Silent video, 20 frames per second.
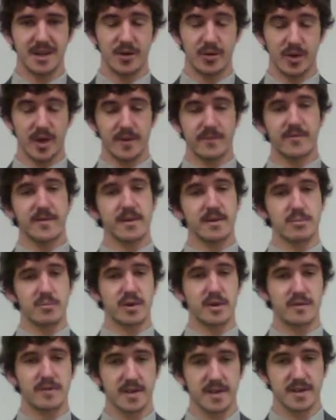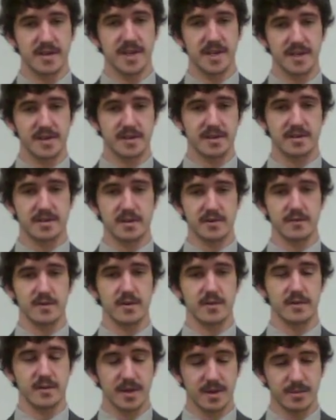Well, I'm feeling pretty fantastic too, though,
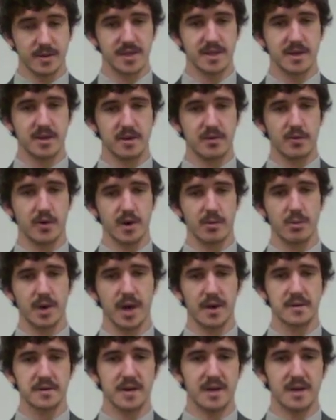and let me tell you what about.